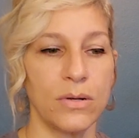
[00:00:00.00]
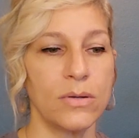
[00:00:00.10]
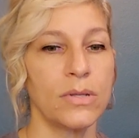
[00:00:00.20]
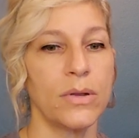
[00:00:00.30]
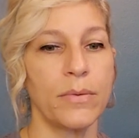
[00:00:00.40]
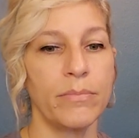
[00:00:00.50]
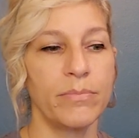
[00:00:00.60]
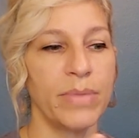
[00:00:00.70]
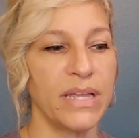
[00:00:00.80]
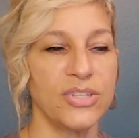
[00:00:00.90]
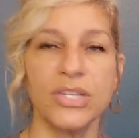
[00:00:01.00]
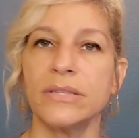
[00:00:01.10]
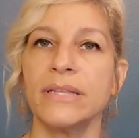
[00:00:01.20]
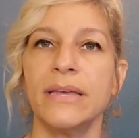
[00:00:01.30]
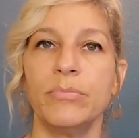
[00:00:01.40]
They're
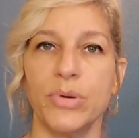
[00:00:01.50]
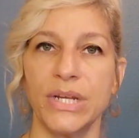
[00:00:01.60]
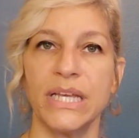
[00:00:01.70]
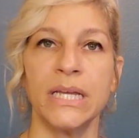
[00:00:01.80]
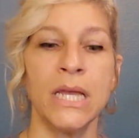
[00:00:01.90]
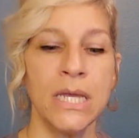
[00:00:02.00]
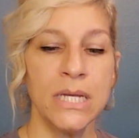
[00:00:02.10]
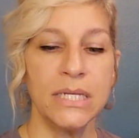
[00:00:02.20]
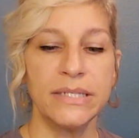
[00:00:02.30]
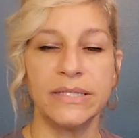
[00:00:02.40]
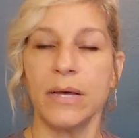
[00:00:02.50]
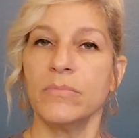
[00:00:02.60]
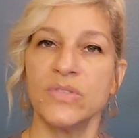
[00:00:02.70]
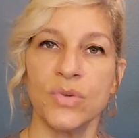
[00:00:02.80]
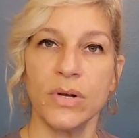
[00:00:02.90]
patiently putting
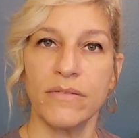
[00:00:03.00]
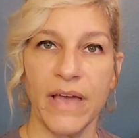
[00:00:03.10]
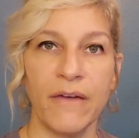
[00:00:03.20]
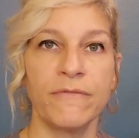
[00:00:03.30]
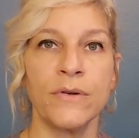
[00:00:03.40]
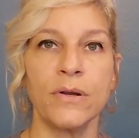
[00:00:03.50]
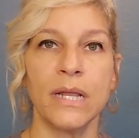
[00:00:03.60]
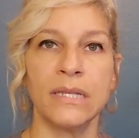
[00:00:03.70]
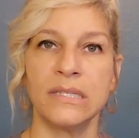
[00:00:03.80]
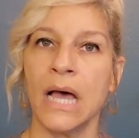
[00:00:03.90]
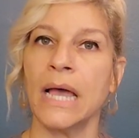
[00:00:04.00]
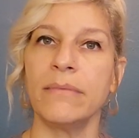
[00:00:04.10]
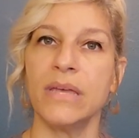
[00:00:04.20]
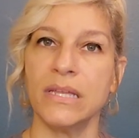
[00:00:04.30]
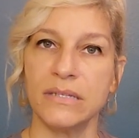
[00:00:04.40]
some sort of effort and
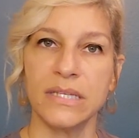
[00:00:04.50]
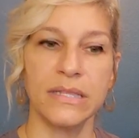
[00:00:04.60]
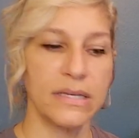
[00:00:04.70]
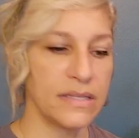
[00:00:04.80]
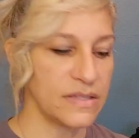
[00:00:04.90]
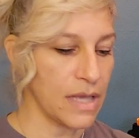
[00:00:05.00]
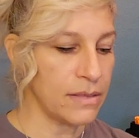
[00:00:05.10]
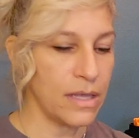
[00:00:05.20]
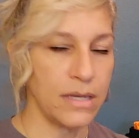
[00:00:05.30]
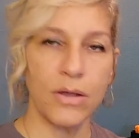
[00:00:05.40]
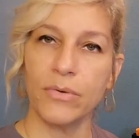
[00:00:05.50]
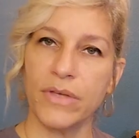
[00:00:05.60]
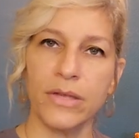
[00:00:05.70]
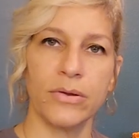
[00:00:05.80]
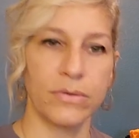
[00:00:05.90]
time into this, and they know
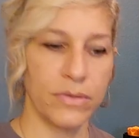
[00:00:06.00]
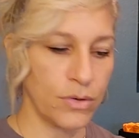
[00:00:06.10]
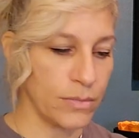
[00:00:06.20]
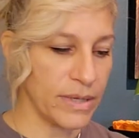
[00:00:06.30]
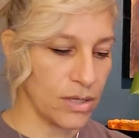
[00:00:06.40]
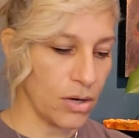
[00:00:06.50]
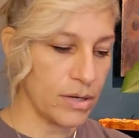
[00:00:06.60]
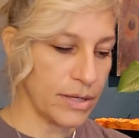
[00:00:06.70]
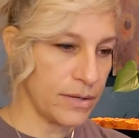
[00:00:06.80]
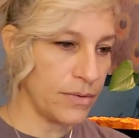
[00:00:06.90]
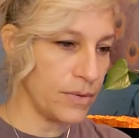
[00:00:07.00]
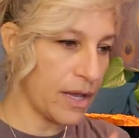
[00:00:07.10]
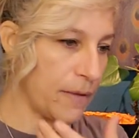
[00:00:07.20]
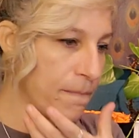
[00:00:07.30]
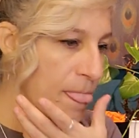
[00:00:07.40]
that you're a little bit guarded,
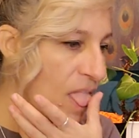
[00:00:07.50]
okay?